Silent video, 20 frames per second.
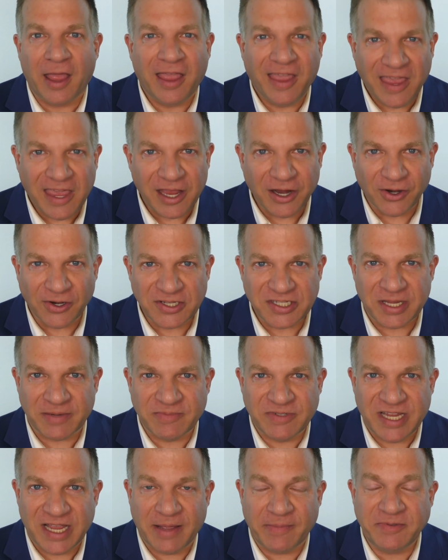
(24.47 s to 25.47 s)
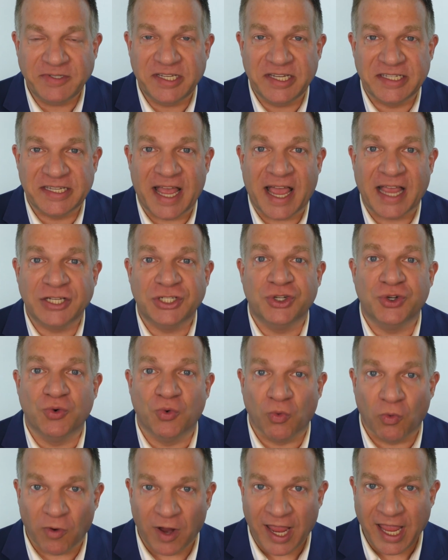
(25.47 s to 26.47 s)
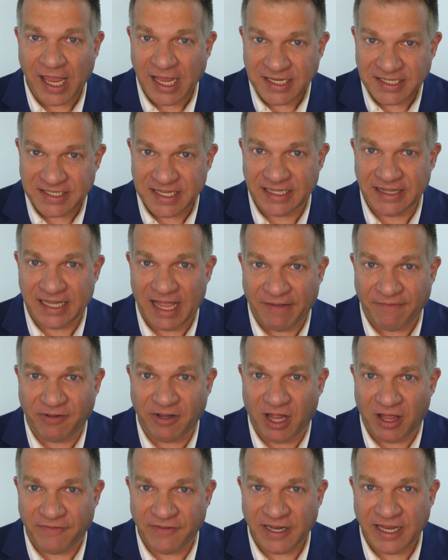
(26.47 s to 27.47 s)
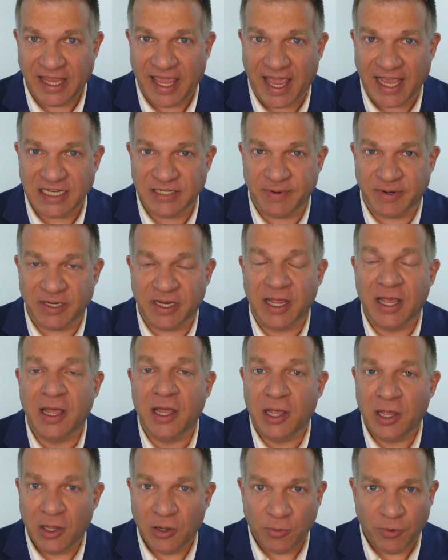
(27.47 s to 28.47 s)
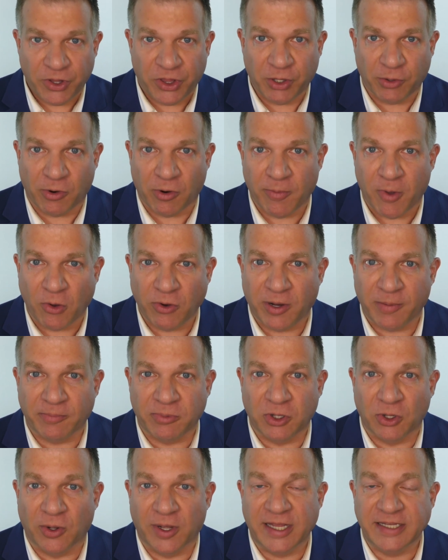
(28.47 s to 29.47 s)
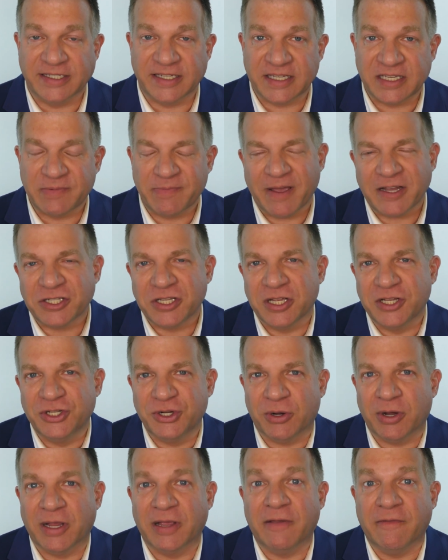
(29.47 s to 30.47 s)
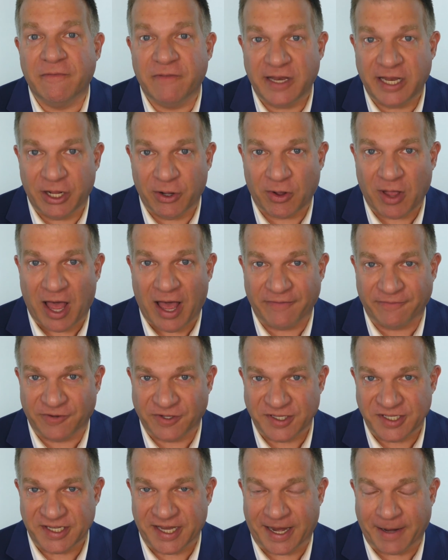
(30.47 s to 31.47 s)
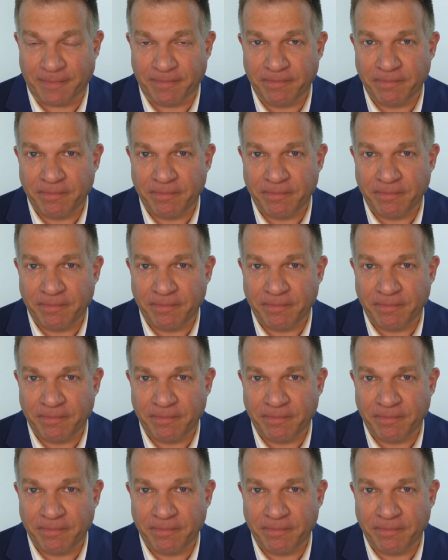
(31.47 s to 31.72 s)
Here are some tips designed to raise the level of engagement with your remote employees, especially during video conferencing.